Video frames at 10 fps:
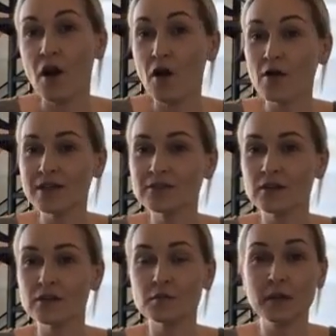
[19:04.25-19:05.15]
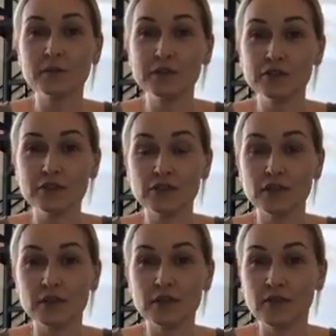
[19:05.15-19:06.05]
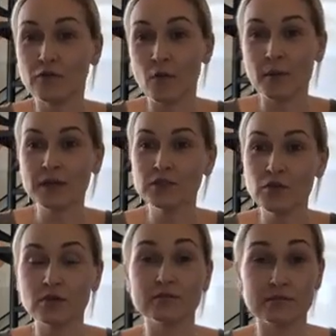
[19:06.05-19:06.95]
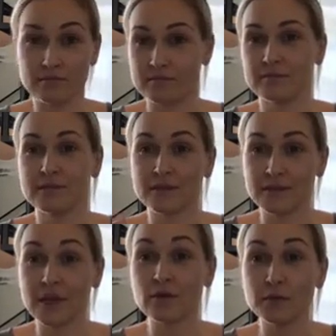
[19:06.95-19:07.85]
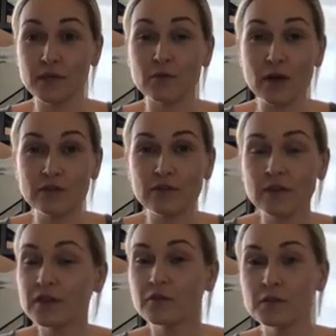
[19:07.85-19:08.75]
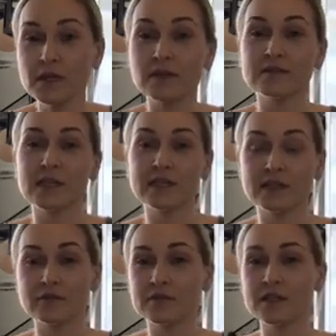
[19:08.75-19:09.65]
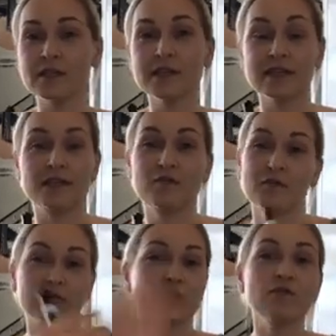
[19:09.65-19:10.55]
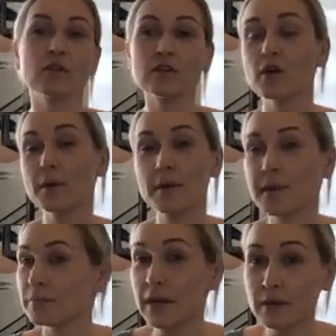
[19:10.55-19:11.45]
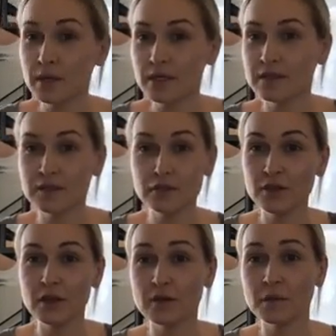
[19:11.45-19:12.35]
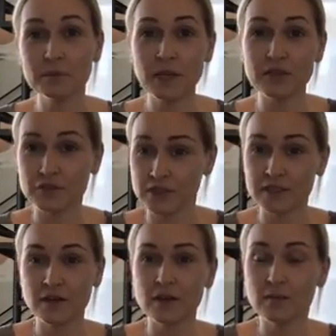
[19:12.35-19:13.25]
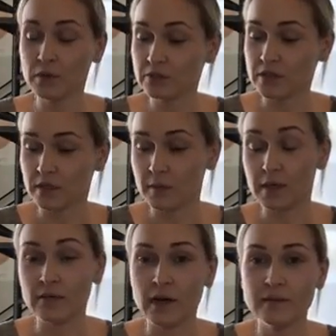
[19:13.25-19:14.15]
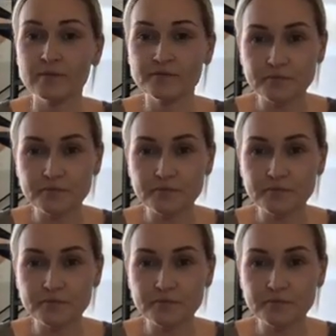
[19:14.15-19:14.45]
Oh, I saw your baby just turned 4 months old. That would be a relevant thing for me. Like if you don't know about my baby, then you're not on my page because that's all I'm posting about, right?